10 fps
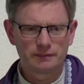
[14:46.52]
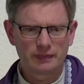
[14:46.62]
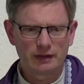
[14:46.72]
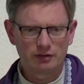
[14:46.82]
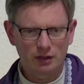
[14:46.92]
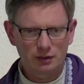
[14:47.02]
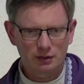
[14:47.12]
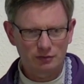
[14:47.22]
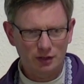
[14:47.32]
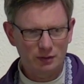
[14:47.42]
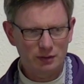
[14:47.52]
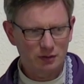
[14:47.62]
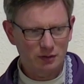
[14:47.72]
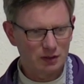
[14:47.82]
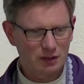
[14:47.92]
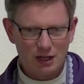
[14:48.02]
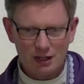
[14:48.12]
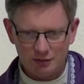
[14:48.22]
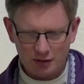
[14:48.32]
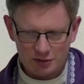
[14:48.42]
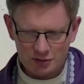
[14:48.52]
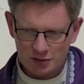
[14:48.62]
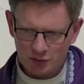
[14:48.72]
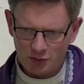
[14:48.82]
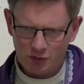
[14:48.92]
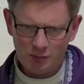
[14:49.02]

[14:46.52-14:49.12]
Following, following the Lord, there are so